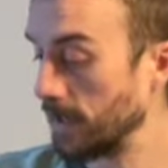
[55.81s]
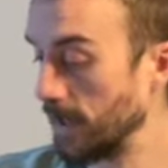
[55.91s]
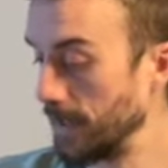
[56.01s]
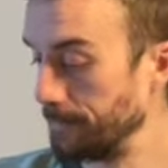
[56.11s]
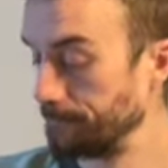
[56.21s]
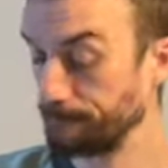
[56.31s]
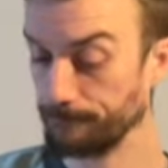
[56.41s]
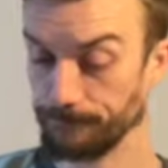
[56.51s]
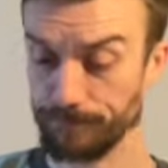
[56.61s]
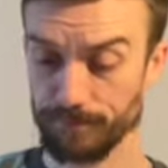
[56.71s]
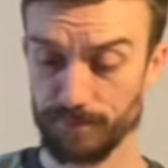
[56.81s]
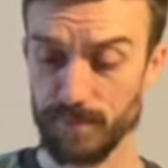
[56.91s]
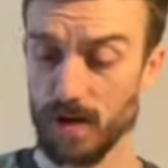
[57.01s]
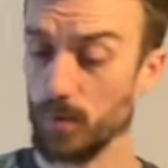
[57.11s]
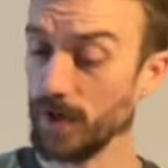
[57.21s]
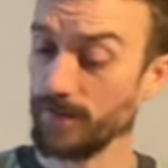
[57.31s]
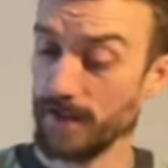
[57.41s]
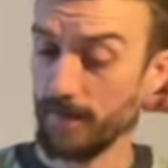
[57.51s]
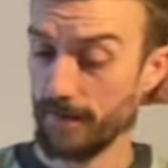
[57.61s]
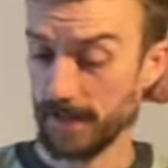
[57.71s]
One of the
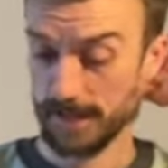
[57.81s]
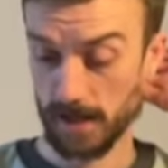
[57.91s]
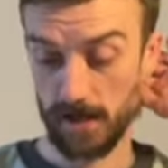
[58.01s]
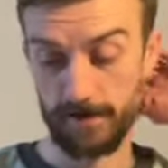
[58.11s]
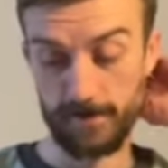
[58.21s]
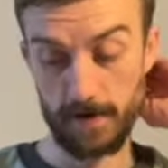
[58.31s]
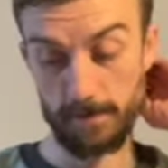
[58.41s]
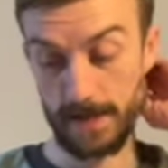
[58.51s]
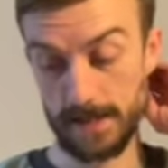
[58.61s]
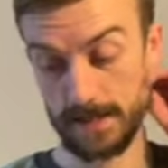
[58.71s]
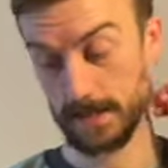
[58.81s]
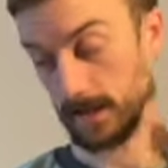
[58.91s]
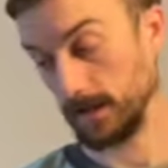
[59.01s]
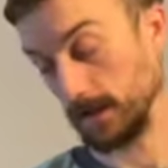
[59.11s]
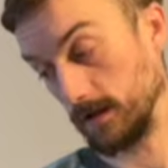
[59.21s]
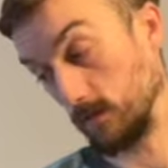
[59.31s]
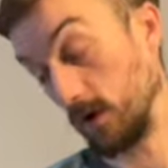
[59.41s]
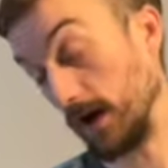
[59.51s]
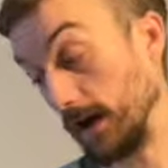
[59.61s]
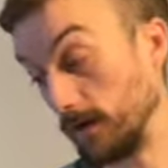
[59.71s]
other things that I've made,
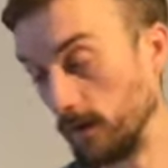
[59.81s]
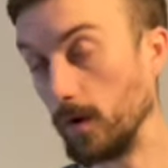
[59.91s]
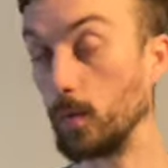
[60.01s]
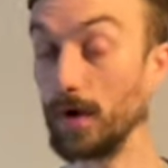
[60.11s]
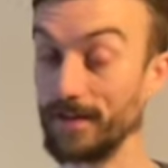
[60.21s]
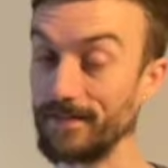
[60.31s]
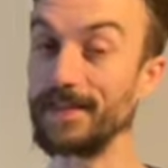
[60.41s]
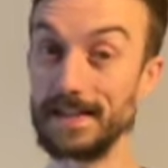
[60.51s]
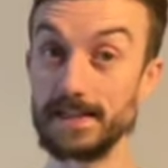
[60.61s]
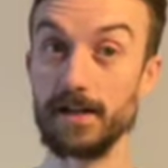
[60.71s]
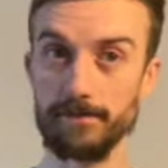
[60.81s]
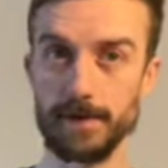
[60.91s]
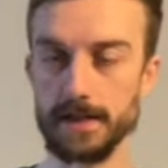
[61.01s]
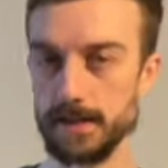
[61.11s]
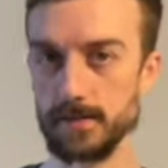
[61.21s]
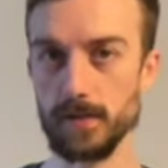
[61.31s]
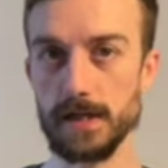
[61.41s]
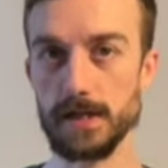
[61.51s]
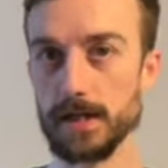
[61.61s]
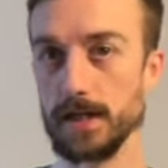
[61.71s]
one of the things that I've made this
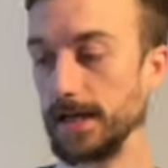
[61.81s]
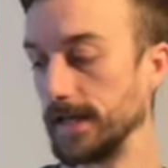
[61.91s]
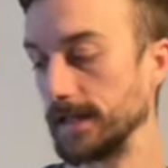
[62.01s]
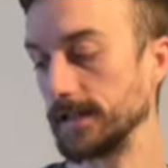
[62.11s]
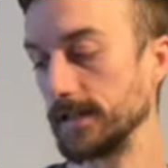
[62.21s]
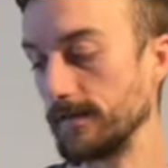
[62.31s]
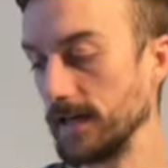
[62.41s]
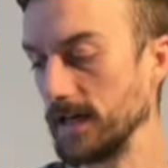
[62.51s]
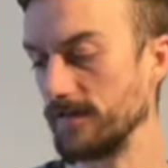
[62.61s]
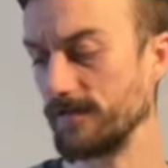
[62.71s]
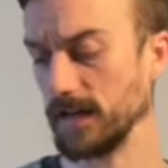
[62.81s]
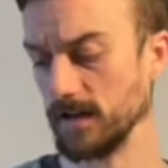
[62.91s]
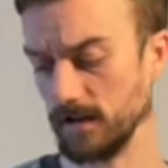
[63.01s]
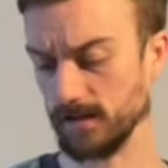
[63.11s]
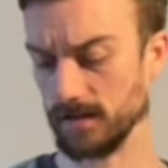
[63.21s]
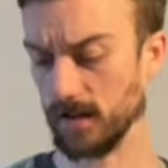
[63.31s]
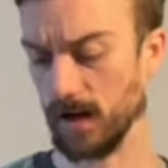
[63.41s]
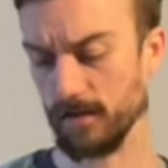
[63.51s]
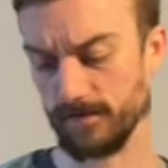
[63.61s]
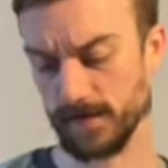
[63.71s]
week is the Fingerless
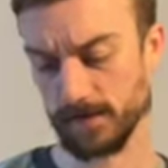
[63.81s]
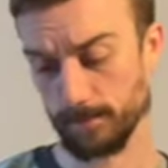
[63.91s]
gloves,